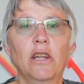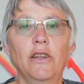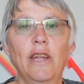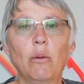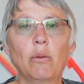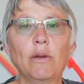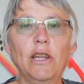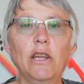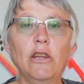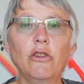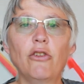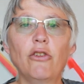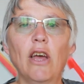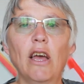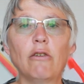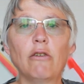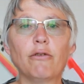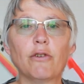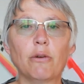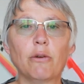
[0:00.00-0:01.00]
Now we need to
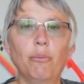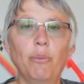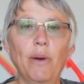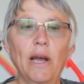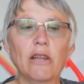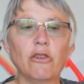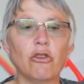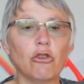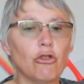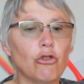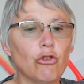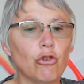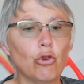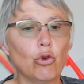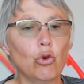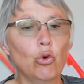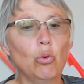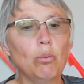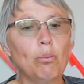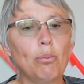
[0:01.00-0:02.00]
have Companion
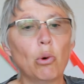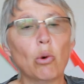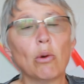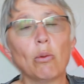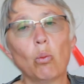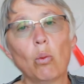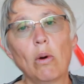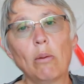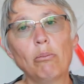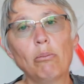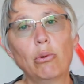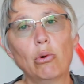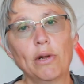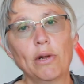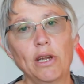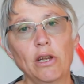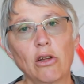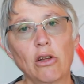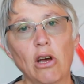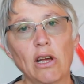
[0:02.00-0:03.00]

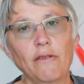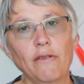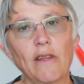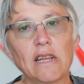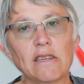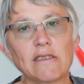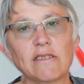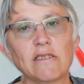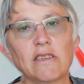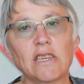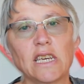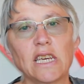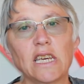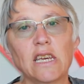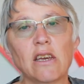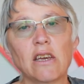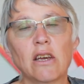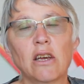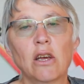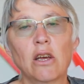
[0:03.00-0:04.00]
2.1.9. That's
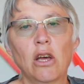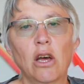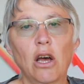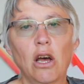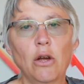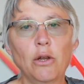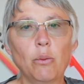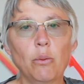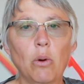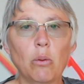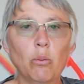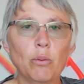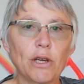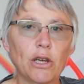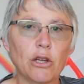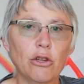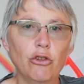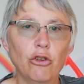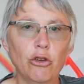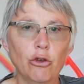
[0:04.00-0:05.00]
the only one we
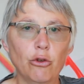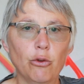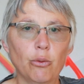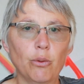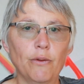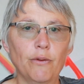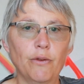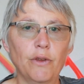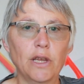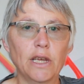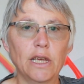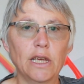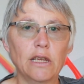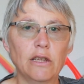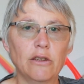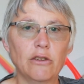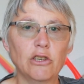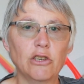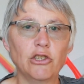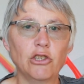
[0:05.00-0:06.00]
can use with
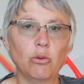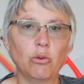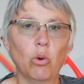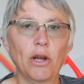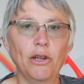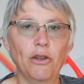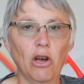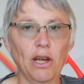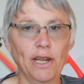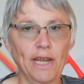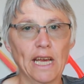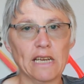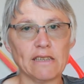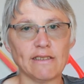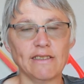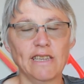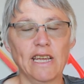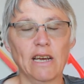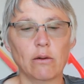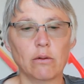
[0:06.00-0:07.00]
the
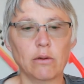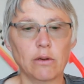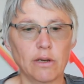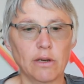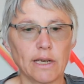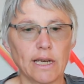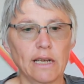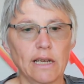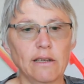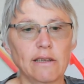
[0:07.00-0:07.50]
TGY9X now. Okay,